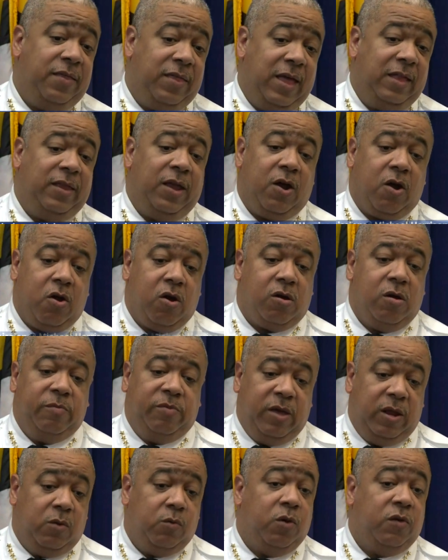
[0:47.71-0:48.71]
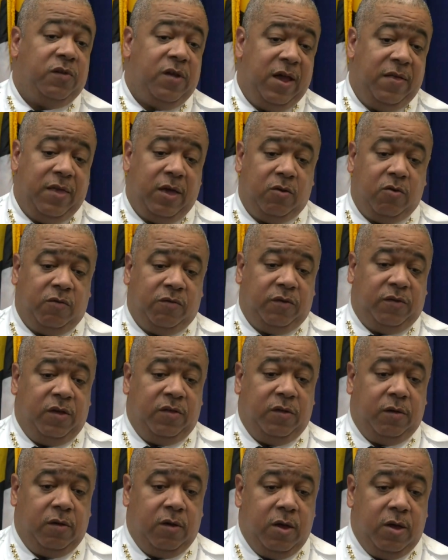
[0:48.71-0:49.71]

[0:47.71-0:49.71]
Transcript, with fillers: that they are all completed, we'll turn that over to the,